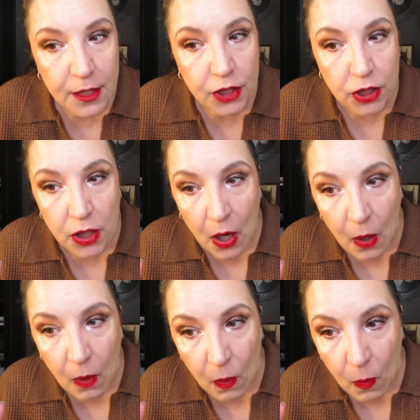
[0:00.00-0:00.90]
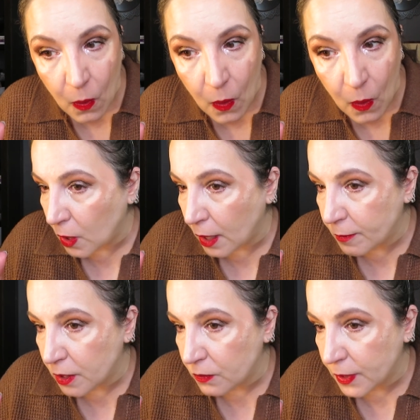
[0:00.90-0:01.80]
So
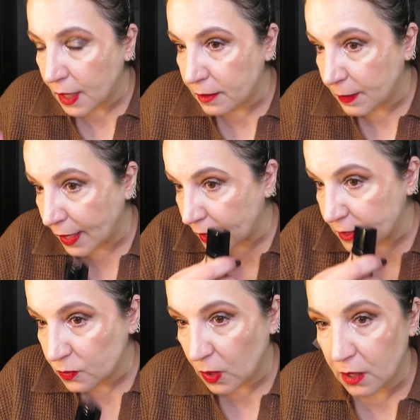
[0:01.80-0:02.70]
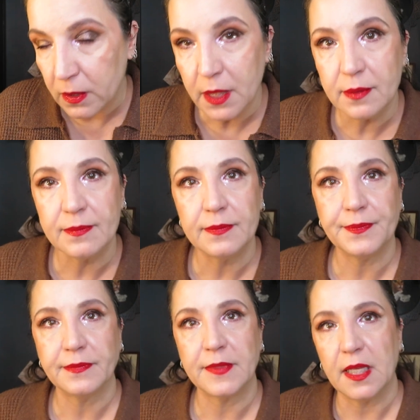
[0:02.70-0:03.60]
I'm good with that. My eyes watering.
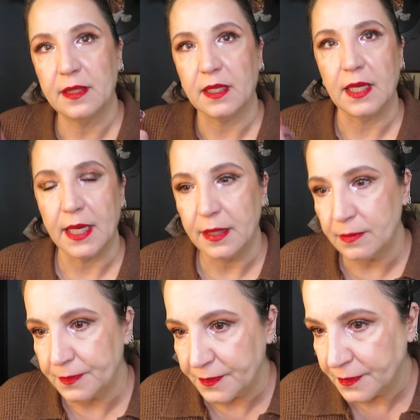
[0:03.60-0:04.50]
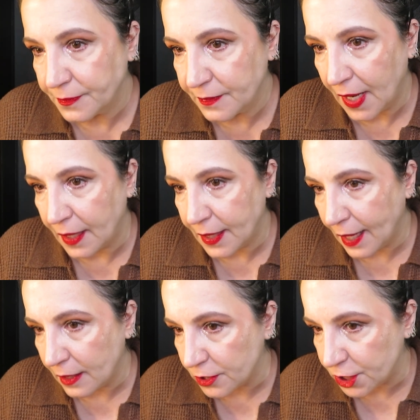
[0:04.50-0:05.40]
The light and
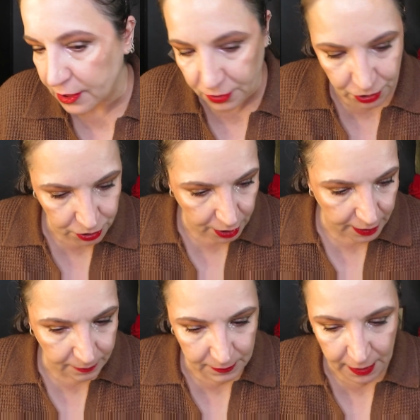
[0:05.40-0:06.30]
allergies are starting.